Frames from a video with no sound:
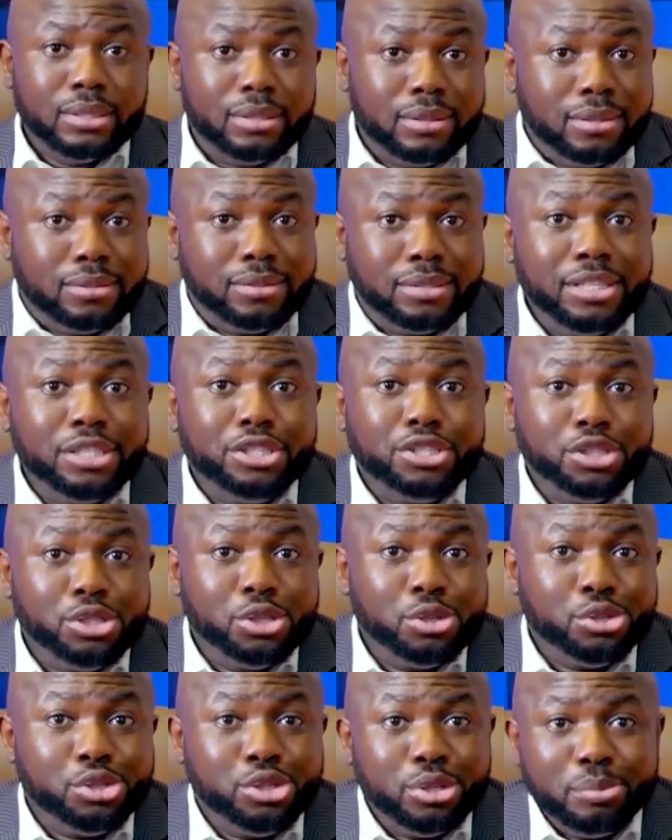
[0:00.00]
the
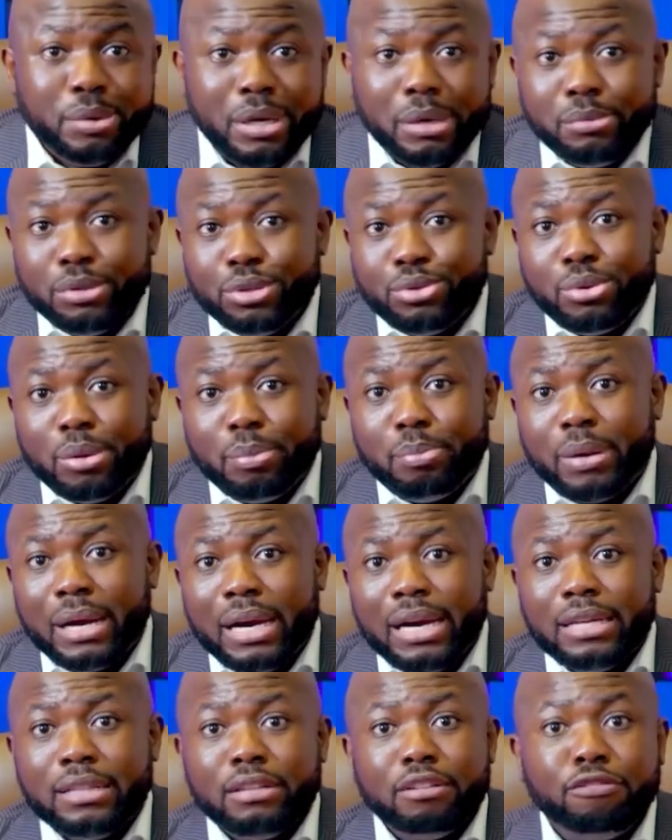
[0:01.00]
CTO should be able to
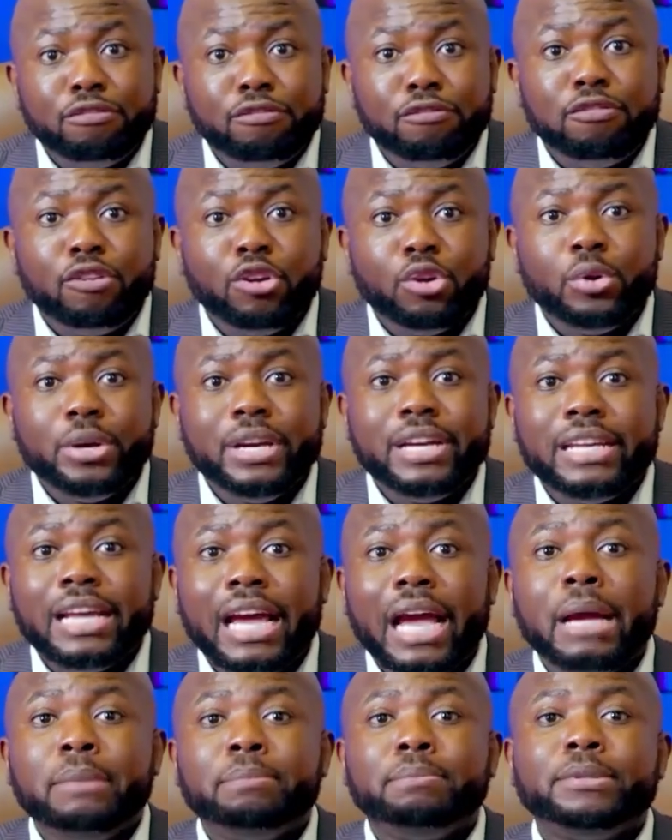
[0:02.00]
apply the following
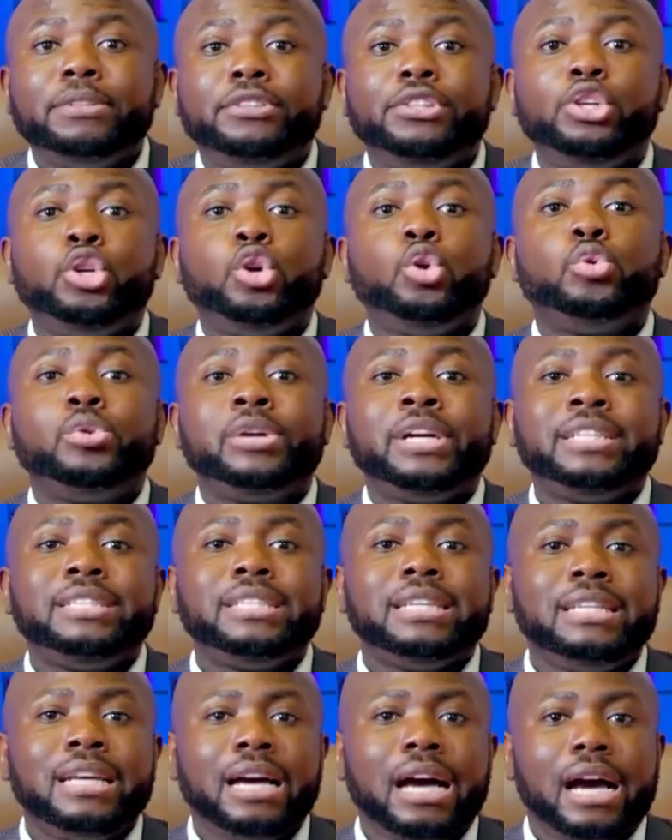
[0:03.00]

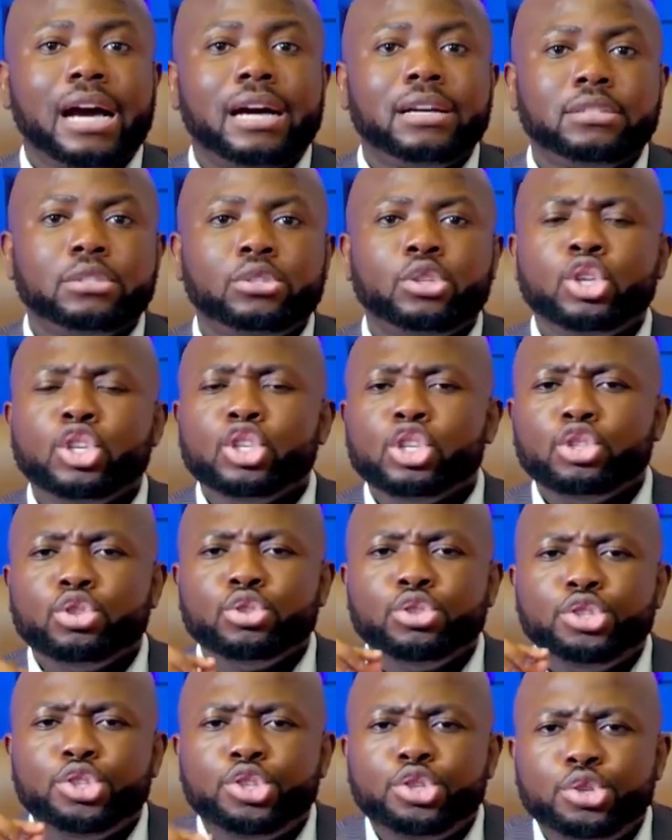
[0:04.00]
empathy-oriented hacks to
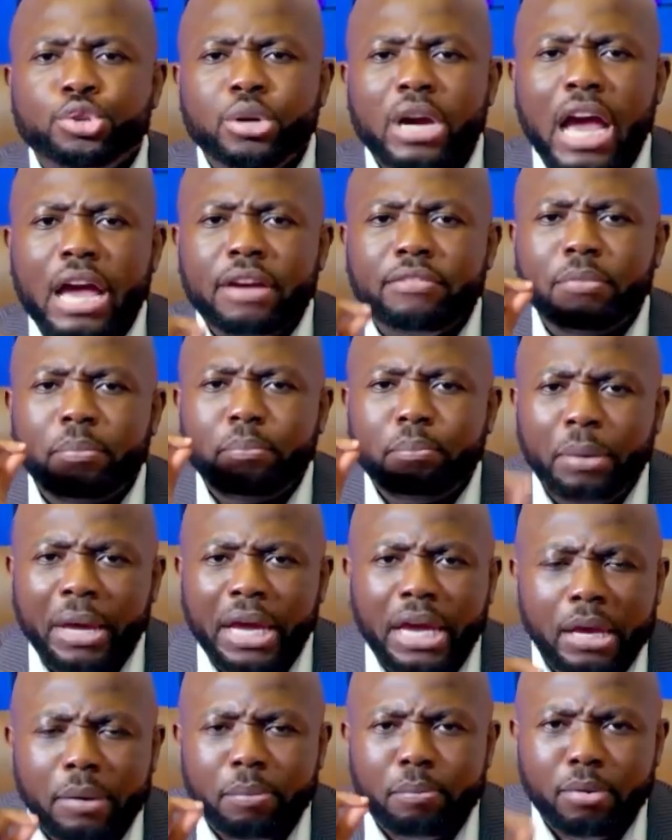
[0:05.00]
drive
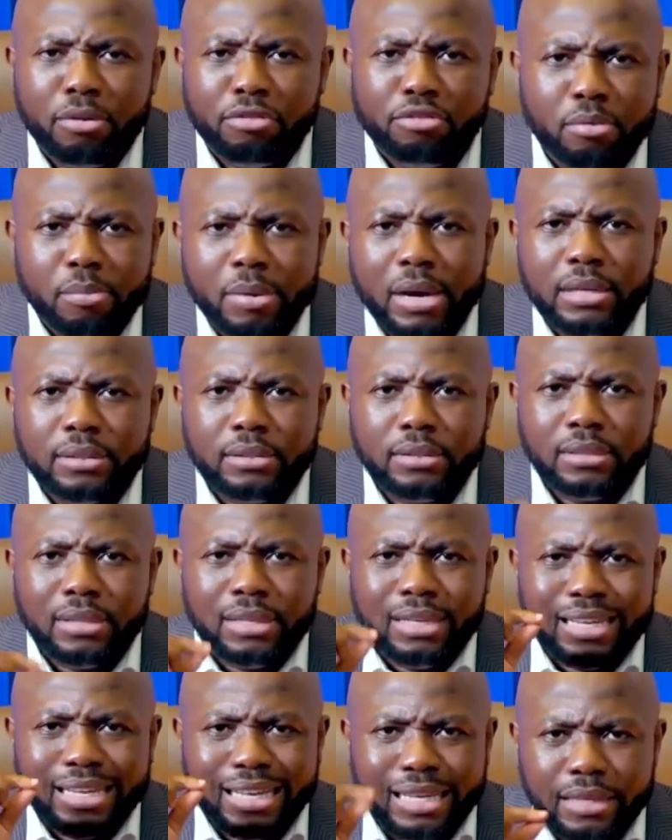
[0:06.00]
peak performance
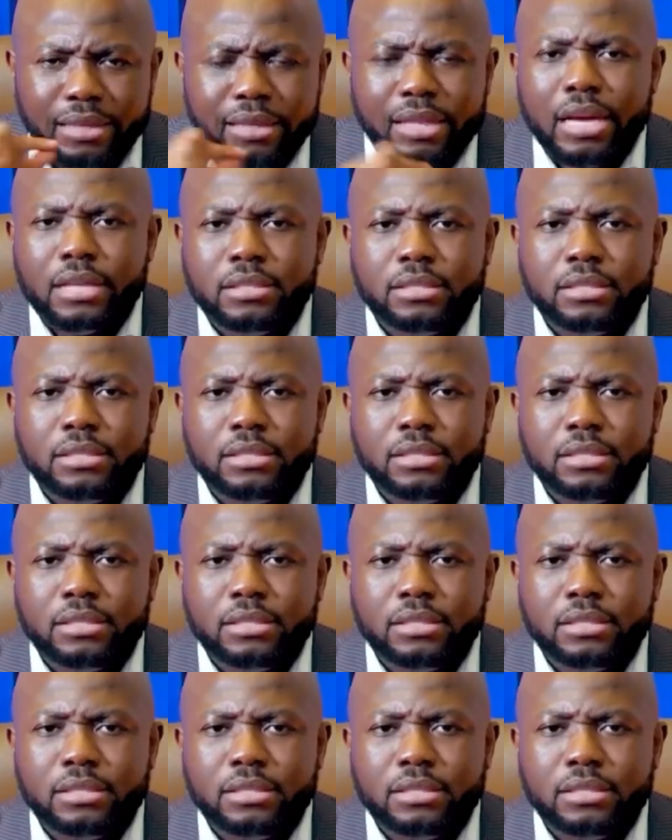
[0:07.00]
in their